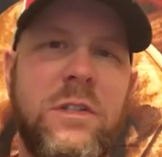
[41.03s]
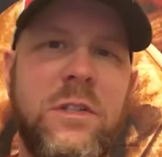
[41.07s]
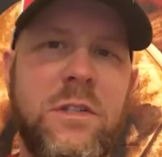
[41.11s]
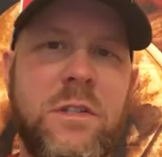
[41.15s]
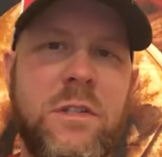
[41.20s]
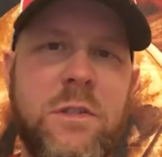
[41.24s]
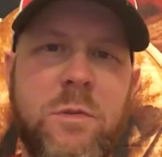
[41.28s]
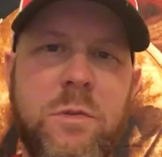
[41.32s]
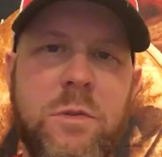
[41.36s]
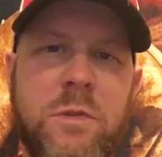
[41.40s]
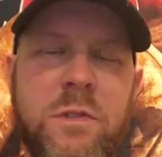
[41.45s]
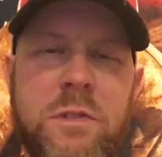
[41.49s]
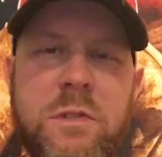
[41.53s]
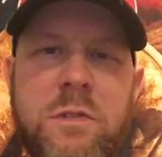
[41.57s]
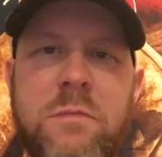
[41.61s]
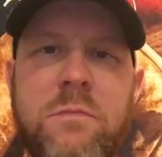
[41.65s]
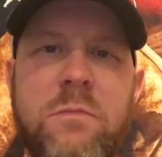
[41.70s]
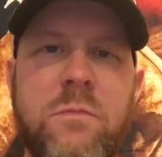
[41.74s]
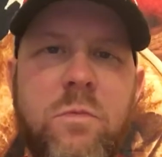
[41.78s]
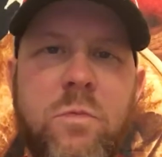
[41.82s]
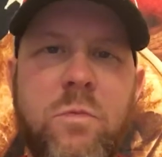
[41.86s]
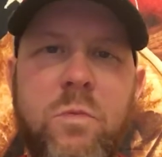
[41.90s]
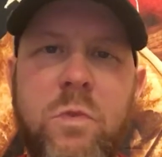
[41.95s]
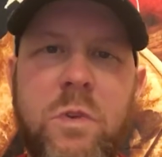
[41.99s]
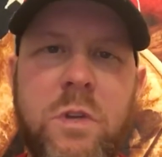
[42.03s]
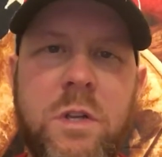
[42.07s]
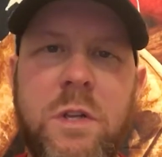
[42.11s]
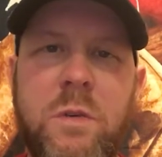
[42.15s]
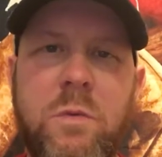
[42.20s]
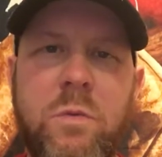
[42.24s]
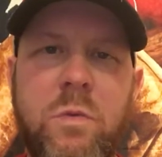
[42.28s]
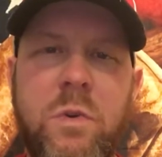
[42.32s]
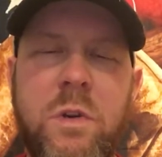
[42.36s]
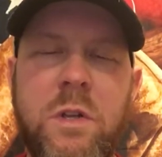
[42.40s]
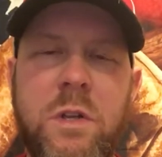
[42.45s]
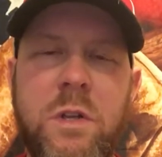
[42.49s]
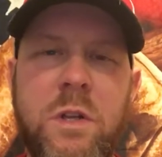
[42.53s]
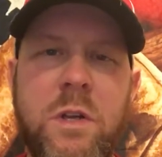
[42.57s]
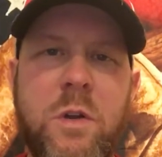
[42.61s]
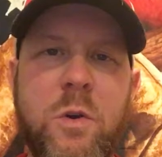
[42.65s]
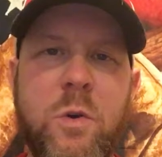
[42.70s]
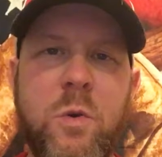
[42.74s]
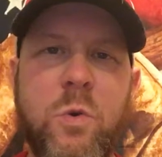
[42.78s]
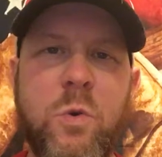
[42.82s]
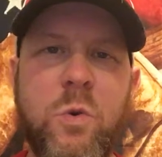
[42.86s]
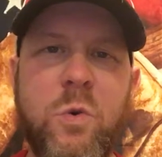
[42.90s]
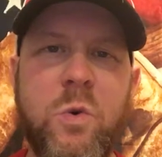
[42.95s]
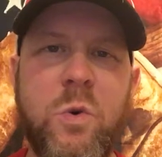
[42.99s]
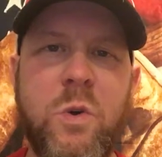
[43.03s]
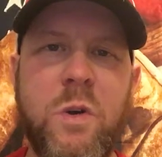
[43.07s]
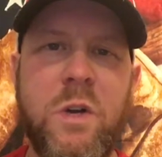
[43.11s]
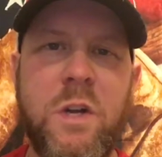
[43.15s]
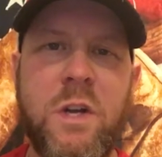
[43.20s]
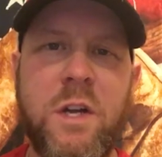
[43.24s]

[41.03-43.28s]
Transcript: it was really really cool